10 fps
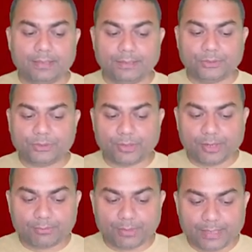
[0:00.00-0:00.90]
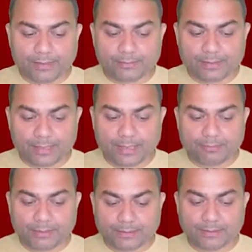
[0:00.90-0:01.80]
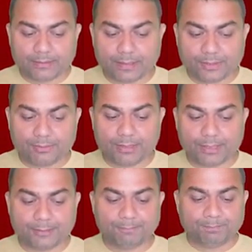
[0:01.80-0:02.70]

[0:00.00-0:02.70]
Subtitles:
strong financial and business acumen.